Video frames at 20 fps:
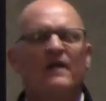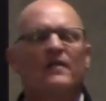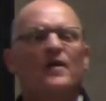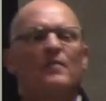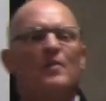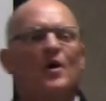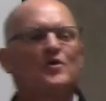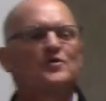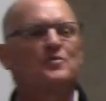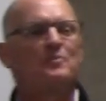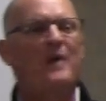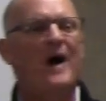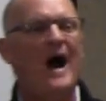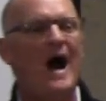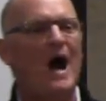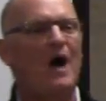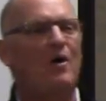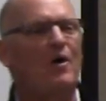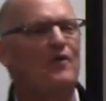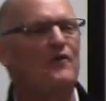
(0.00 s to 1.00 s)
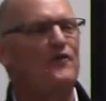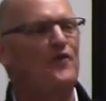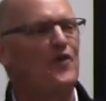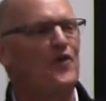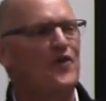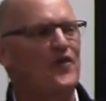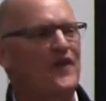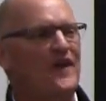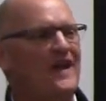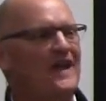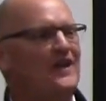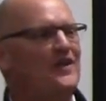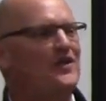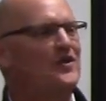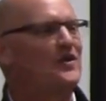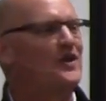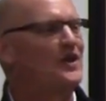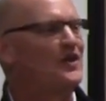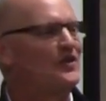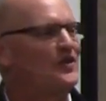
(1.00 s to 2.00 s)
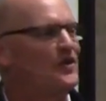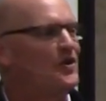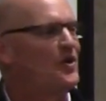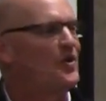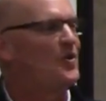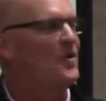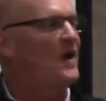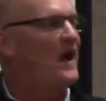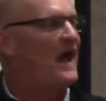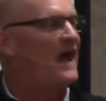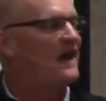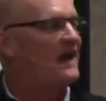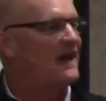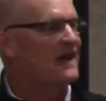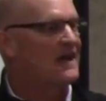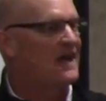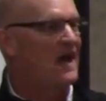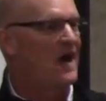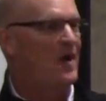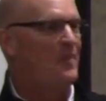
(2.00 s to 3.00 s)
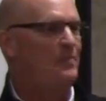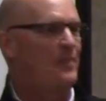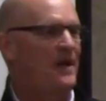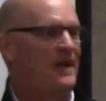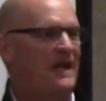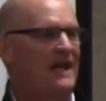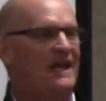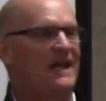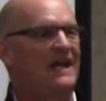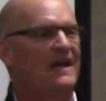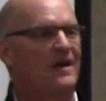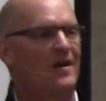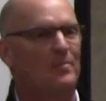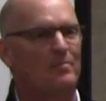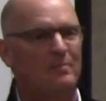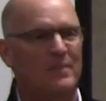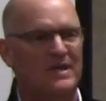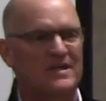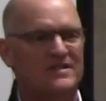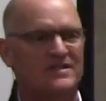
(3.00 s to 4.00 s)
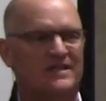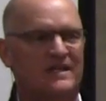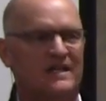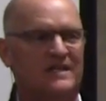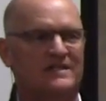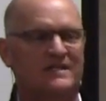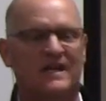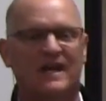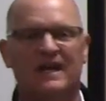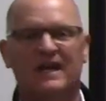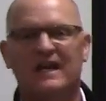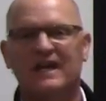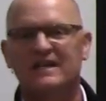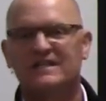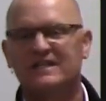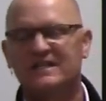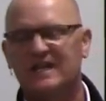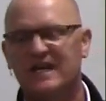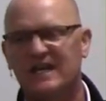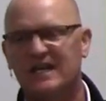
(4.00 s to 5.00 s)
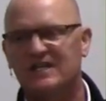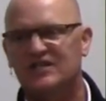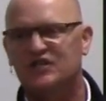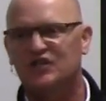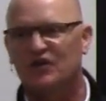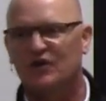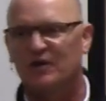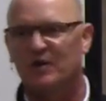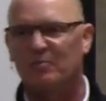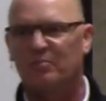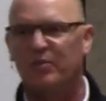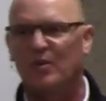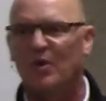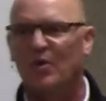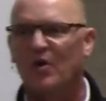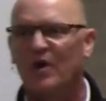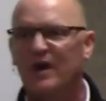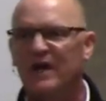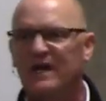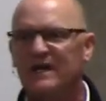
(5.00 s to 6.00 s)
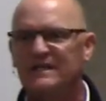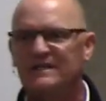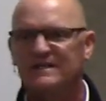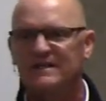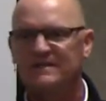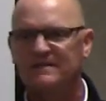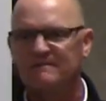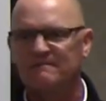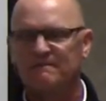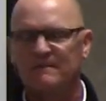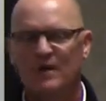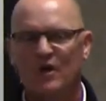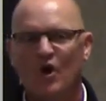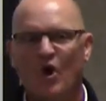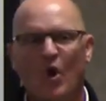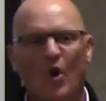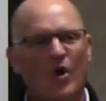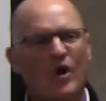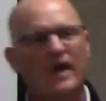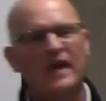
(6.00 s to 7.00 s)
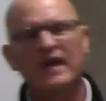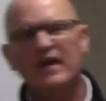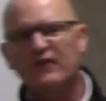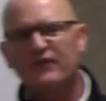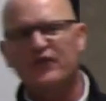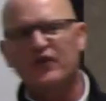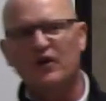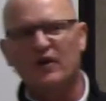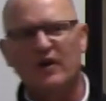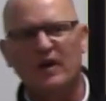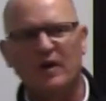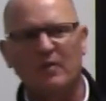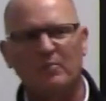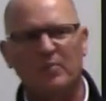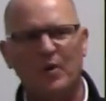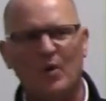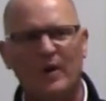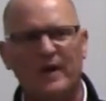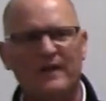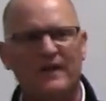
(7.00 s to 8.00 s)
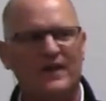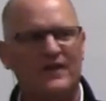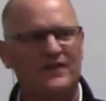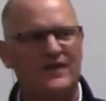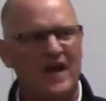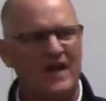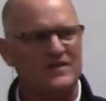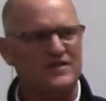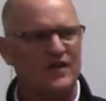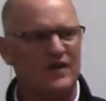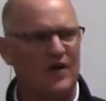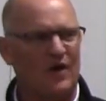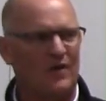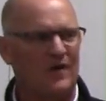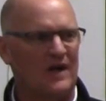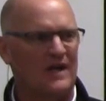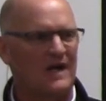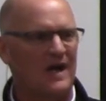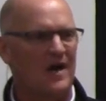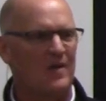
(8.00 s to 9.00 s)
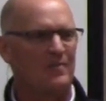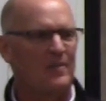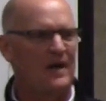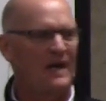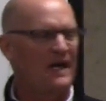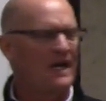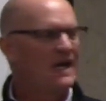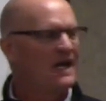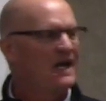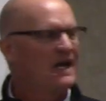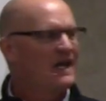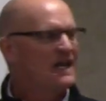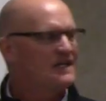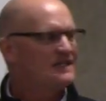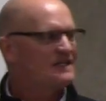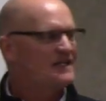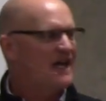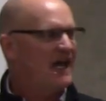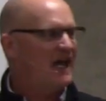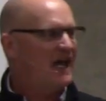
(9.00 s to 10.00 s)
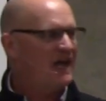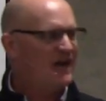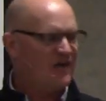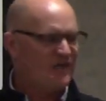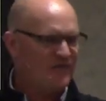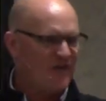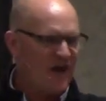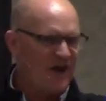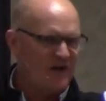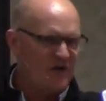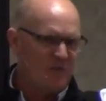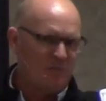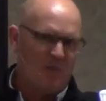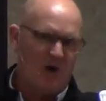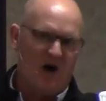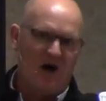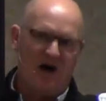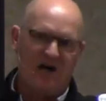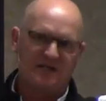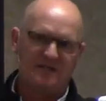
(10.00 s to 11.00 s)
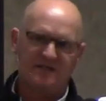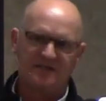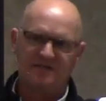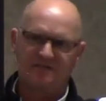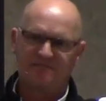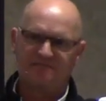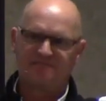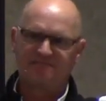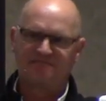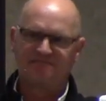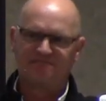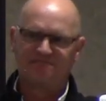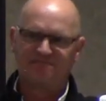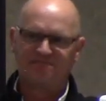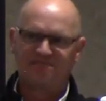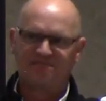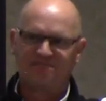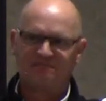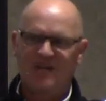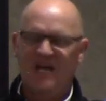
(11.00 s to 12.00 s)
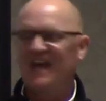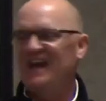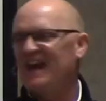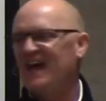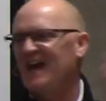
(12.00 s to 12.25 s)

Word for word: The most powerful thing you can do in a company, in a business, is teach your employees, or if you're an employee that doesn't own a company, is to edify your boss and